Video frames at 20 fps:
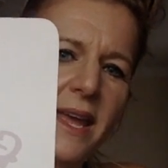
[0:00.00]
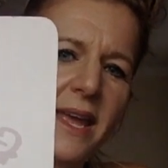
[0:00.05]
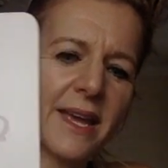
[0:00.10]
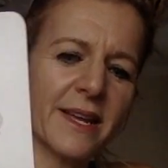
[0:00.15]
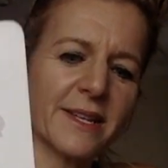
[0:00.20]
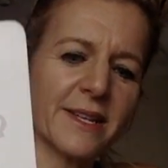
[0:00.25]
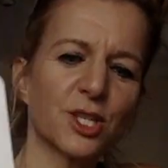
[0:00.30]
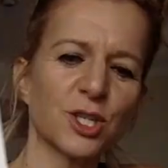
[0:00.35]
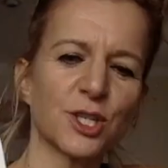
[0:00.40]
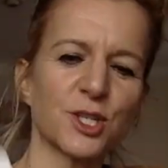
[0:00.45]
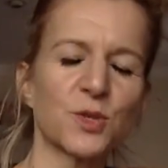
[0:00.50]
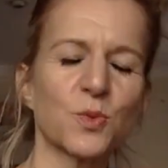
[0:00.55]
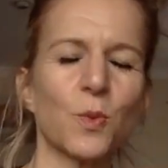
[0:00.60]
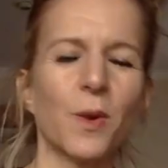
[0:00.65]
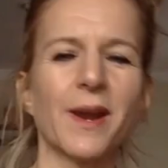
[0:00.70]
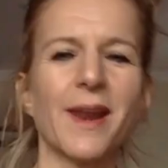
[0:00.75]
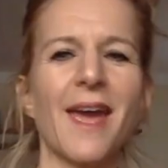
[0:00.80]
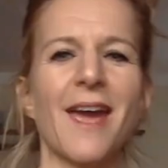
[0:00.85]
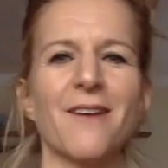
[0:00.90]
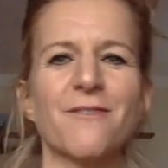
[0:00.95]
It's just
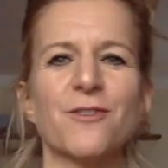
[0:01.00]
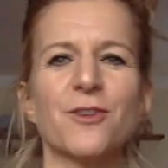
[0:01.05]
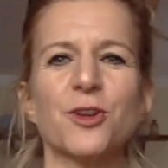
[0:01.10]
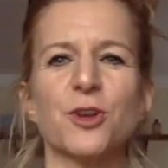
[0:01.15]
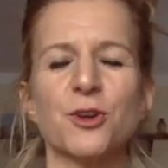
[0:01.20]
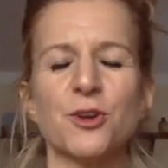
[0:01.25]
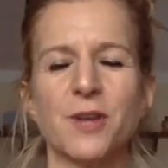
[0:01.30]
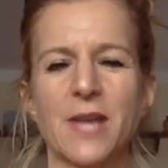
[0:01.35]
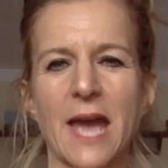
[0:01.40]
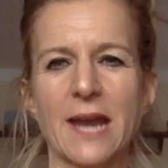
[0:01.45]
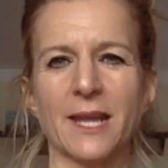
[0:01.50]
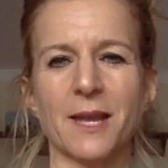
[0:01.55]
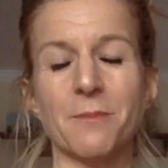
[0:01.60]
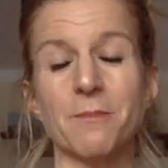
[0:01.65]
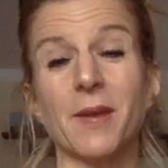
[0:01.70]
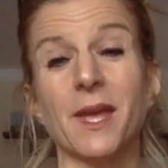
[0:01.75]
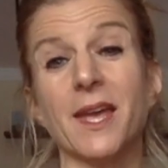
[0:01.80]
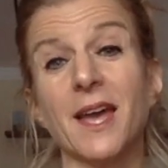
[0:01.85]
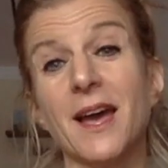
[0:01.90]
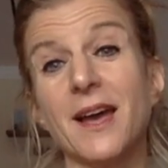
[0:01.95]
whatever you're getting,
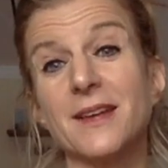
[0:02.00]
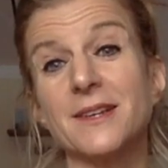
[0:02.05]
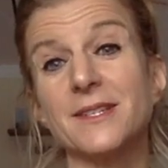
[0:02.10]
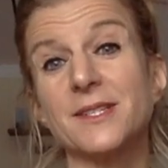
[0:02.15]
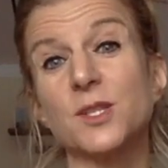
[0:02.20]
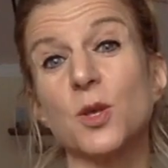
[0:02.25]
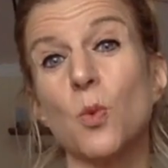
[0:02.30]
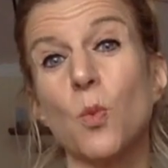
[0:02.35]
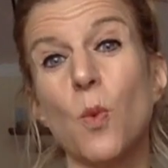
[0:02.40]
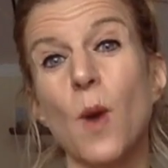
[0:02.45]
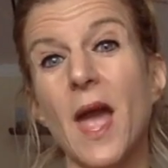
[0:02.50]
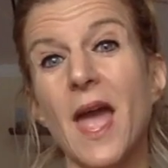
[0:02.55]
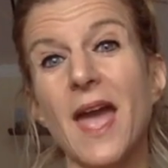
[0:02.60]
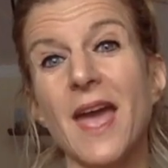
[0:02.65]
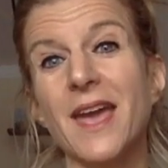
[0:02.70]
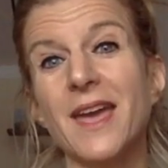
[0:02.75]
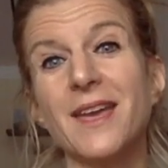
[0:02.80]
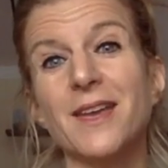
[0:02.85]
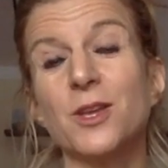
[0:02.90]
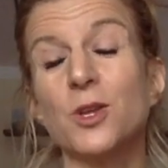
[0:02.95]
because the
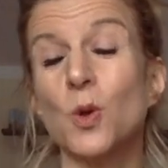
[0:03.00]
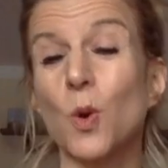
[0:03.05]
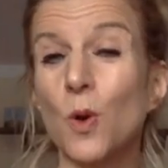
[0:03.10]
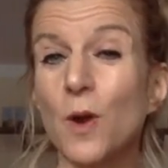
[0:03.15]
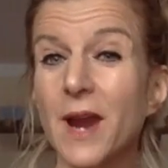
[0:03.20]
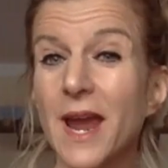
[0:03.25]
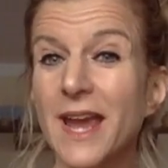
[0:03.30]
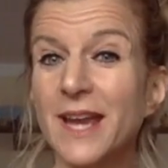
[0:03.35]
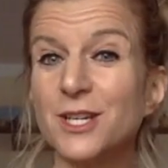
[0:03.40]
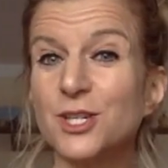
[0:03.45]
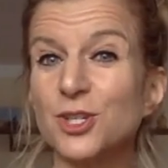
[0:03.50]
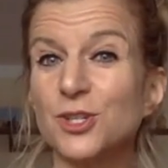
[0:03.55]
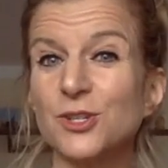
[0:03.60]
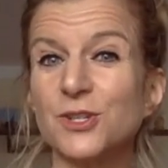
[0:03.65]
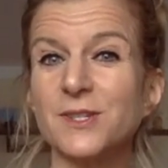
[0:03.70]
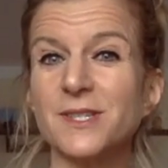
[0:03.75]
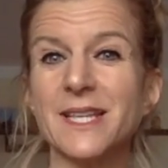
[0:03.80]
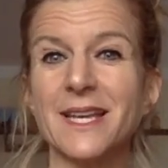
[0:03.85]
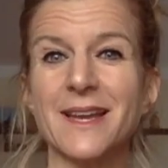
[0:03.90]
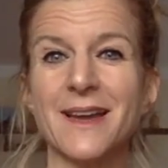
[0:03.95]
way your
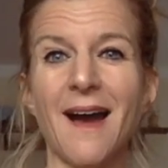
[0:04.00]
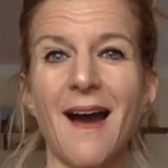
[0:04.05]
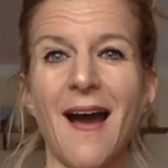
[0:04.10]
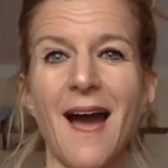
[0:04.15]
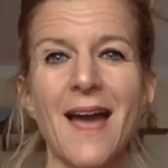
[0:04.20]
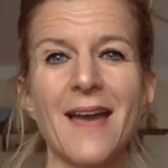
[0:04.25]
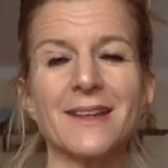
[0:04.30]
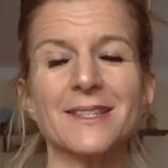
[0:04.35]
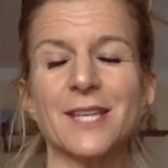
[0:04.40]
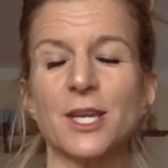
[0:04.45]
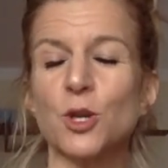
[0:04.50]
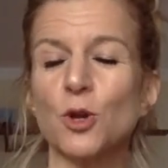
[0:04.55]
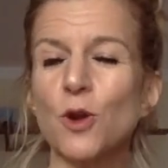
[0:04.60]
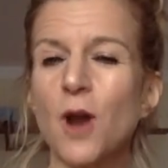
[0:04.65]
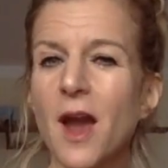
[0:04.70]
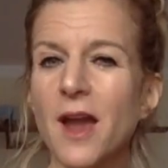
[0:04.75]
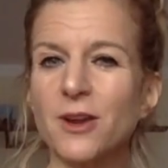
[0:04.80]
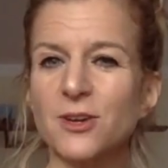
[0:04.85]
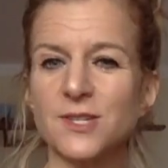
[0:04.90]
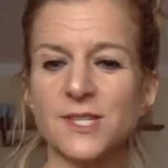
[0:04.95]
angels and guides and your
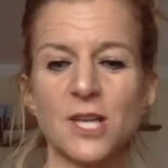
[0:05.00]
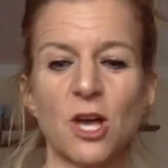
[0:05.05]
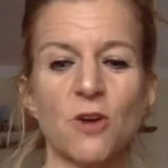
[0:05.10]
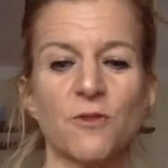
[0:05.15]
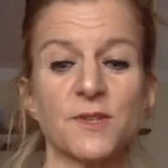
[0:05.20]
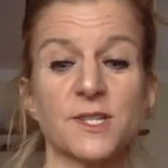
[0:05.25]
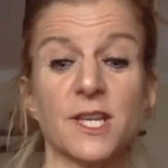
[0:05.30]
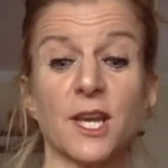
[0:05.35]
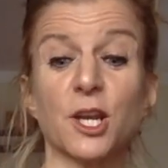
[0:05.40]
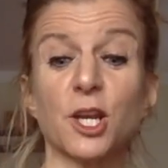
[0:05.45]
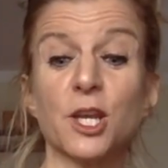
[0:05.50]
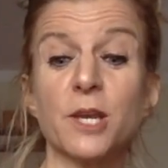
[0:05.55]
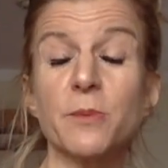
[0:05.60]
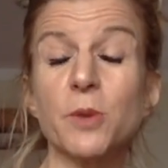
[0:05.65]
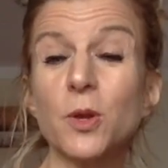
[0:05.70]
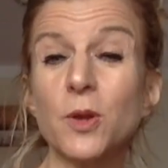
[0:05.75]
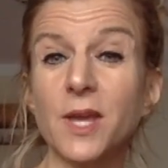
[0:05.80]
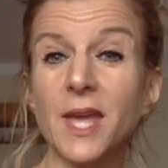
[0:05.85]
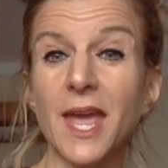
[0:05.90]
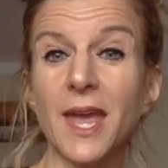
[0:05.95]
higher self is going to
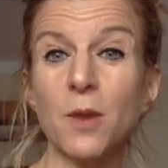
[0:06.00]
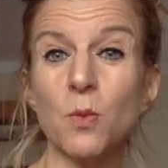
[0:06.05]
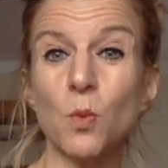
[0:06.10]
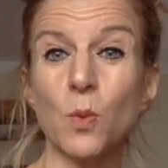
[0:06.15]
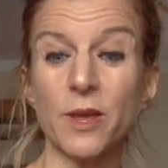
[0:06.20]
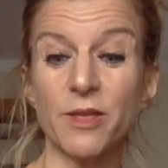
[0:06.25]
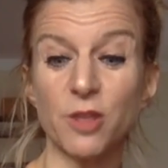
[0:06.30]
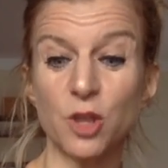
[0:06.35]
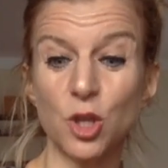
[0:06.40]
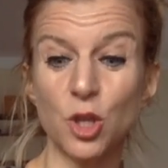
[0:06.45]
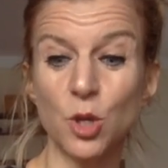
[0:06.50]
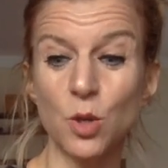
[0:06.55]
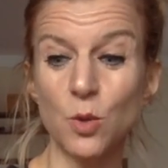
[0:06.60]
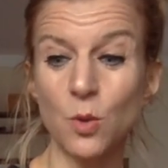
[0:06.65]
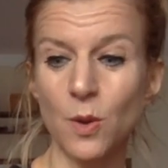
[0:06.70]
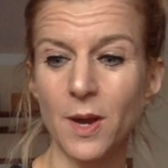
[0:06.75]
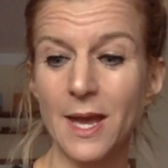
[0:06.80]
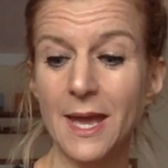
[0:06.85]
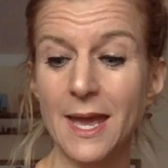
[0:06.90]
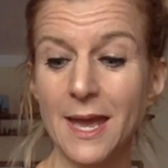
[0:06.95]
communicate with
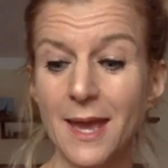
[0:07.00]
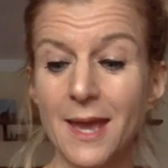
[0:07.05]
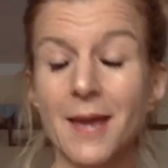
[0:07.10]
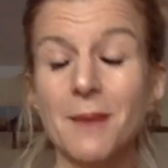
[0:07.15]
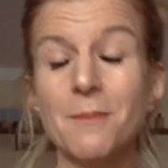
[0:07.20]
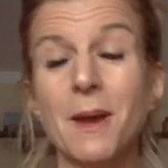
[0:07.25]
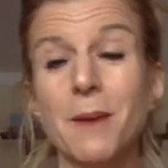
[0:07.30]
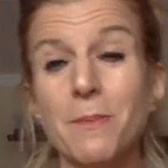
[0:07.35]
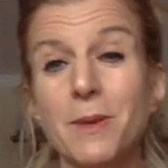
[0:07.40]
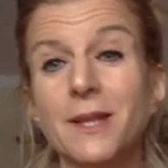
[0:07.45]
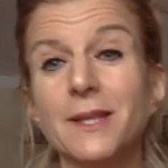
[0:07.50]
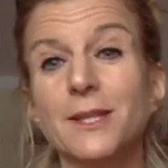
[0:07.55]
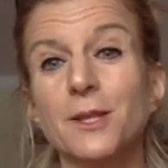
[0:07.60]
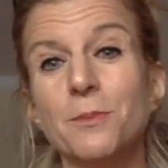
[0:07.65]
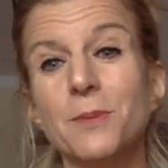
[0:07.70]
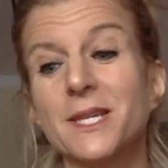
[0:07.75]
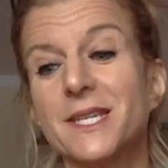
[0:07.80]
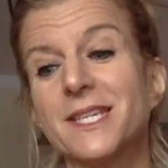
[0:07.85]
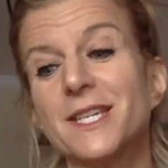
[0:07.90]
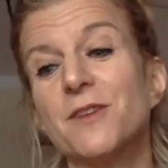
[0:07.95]
you might be a little
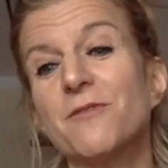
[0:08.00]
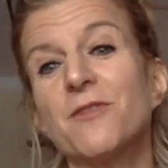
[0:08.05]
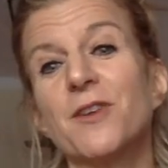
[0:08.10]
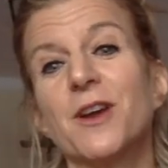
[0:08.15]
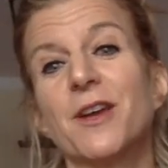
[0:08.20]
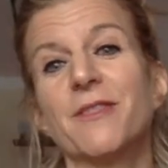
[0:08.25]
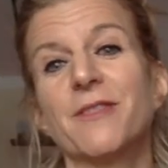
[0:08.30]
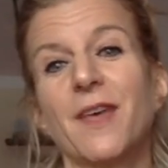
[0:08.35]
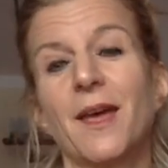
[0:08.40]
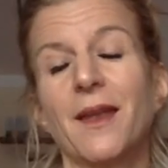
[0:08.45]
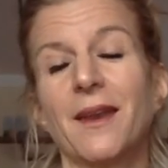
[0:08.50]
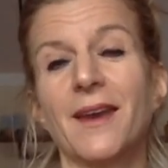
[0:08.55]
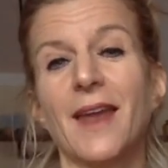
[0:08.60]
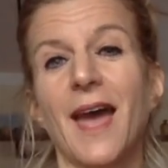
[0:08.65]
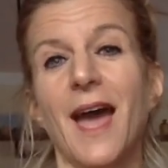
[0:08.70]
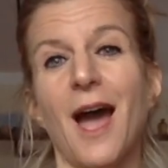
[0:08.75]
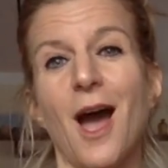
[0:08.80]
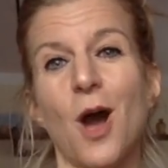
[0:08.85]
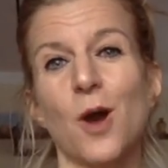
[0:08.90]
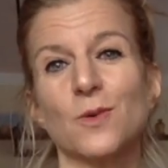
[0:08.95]
bit different than
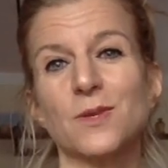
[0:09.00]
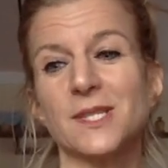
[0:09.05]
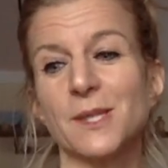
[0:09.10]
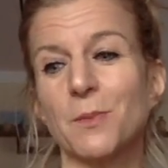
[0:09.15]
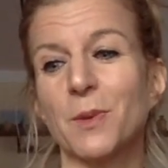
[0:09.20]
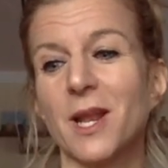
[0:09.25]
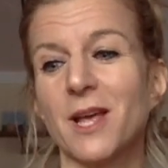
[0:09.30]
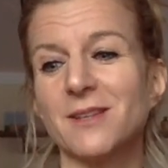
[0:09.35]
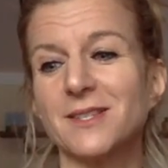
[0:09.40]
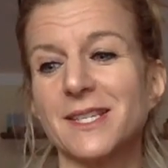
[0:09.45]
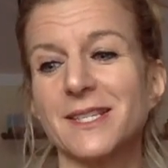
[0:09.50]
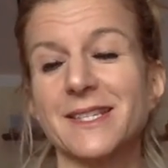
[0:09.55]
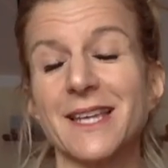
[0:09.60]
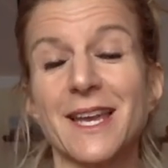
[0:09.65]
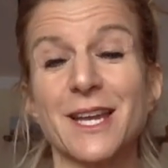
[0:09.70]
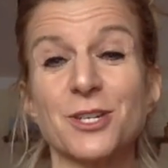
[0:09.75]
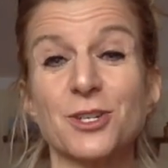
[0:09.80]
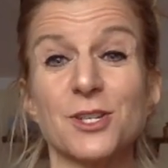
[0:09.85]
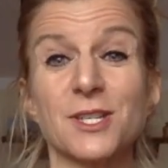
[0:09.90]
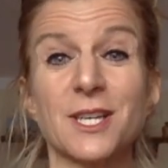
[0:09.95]
how someone else's
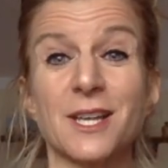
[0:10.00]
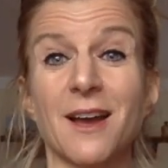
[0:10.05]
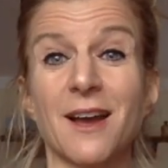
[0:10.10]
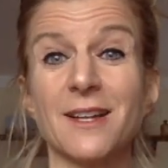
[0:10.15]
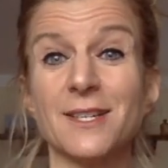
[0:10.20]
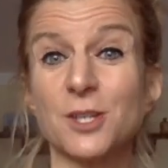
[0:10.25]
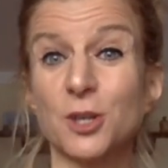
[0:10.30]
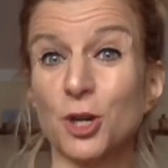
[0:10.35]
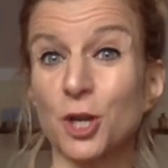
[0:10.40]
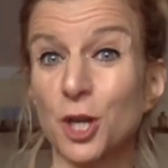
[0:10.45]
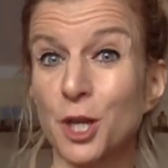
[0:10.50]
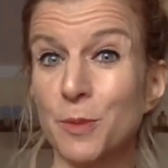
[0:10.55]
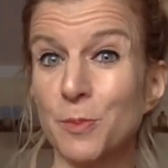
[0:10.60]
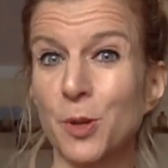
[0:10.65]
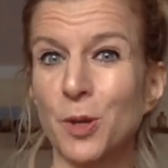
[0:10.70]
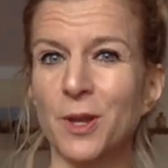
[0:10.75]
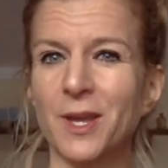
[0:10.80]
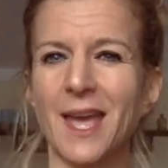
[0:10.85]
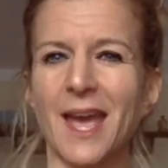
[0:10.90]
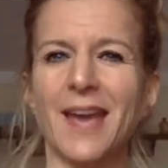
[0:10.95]
angels and guides are going to
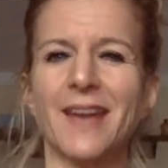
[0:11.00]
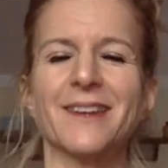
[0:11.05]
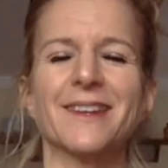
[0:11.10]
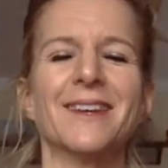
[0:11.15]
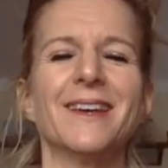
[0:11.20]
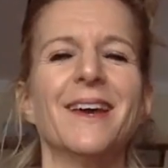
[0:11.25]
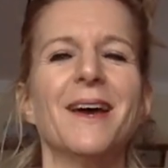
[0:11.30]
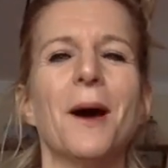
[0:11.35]
communicate.